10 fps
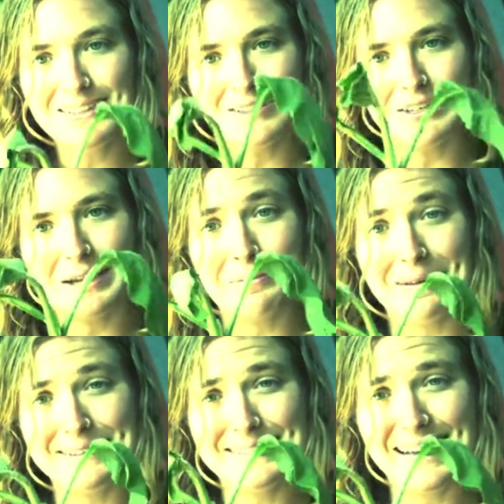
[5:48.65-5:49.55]
It's looking
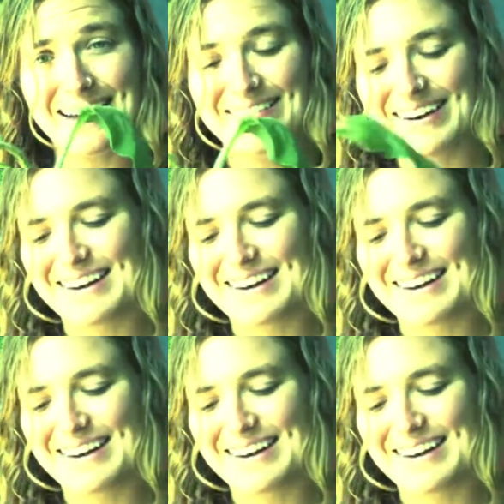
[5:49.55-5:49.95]
really sad right